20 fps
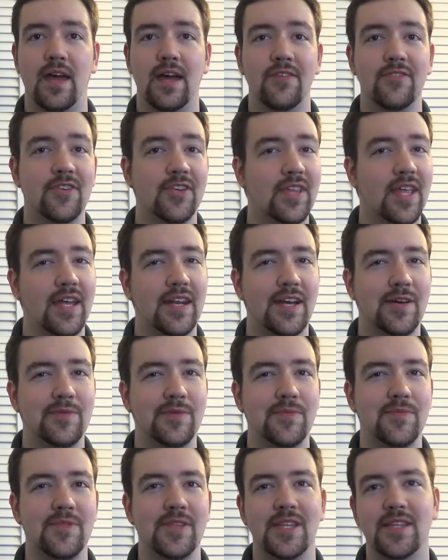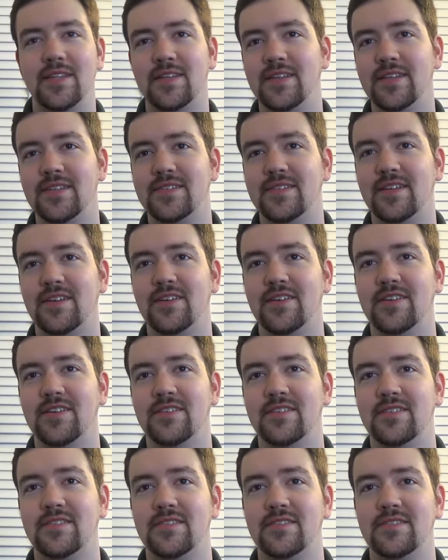After that album, then the lead singer
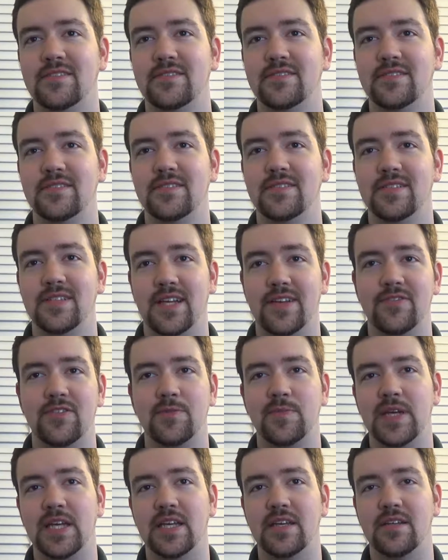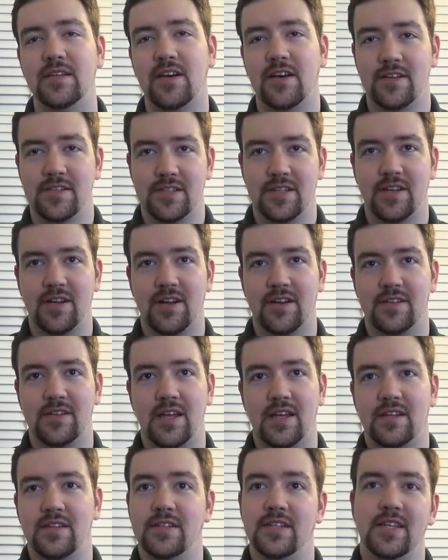left the band, Austin
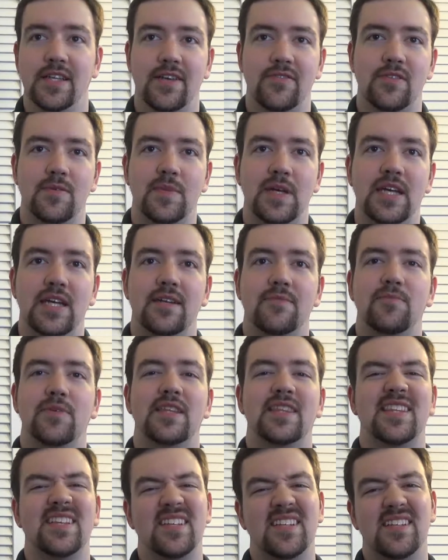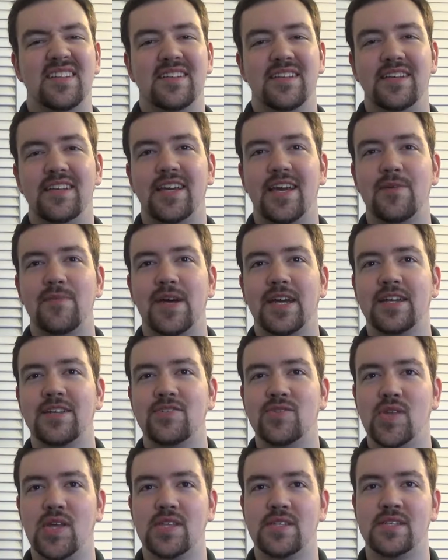Carlisle. He left the band, but then he came back in
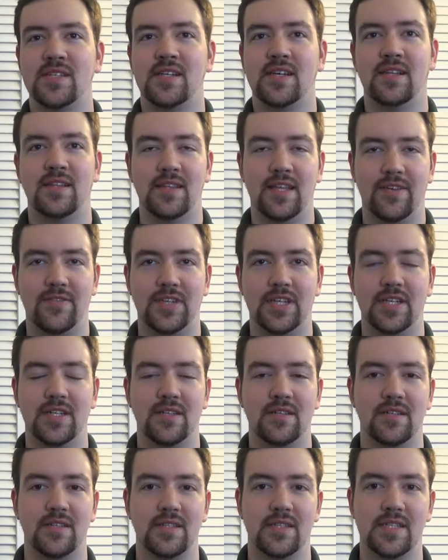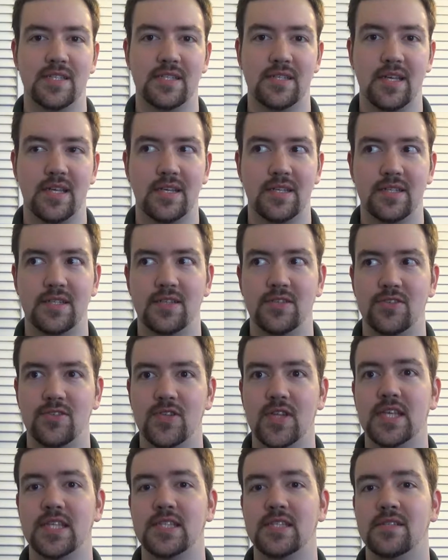2011 to stay until
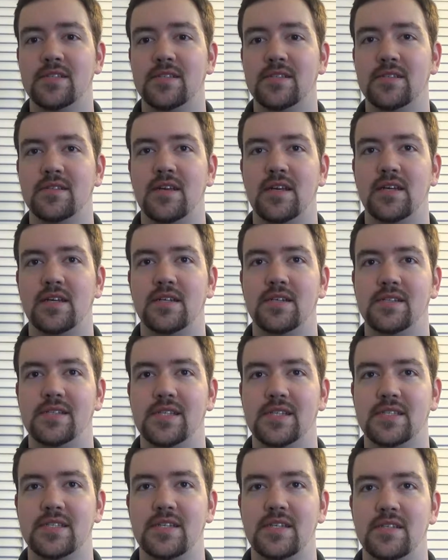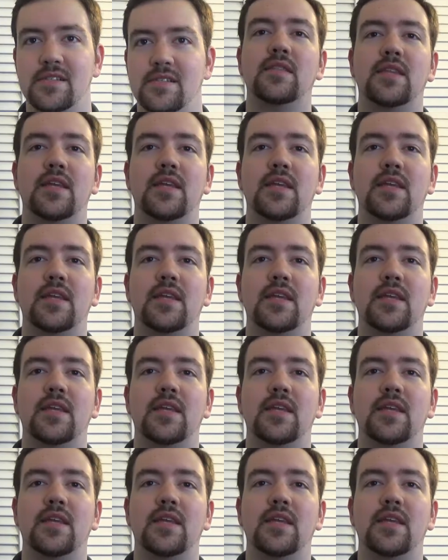2016.